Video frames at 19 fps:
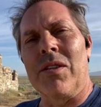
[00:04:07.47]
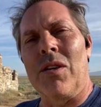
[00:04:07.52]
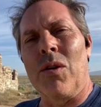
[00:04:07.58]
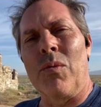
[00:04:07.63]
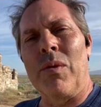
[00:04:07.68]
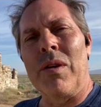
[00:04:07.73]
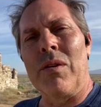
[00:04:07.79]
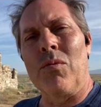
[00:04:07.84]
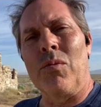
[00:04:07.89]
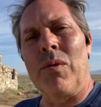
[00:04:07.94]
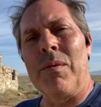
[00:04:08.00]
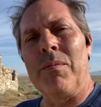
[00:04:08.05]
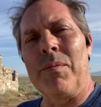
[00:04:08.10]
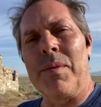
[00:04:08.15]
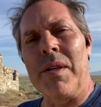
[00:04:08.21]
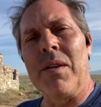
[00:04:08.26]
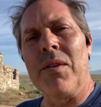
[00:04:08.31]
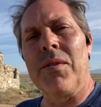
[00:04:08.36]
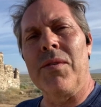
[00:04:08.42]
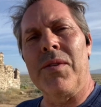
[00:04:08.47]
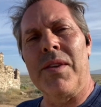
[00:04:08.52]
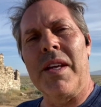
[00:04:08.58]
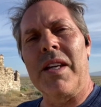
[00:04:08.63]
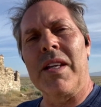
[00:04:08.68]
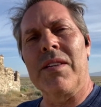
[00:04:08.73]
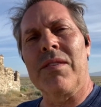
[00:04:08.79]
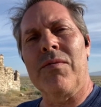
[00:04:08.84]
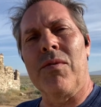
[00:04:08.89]
We build
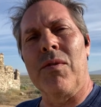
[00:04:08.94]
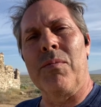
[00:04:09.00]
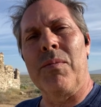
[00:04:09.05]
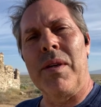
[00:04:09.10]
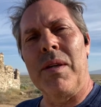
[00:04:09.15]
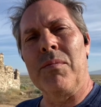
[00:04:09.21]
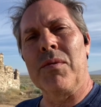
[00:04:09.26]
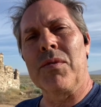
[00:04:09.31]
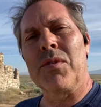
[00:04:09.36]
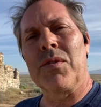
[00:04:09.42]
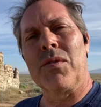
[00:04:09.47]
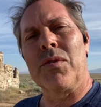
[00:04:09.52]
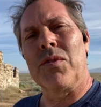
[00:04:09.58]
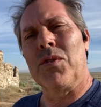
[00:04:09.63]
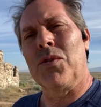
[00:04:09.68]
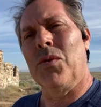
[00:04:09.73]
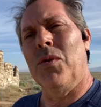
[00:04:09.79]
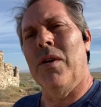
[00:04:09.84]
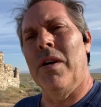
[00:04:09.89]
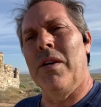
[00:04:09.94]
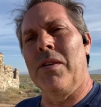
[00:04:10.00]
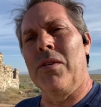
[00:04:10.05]
things for people to enjoy.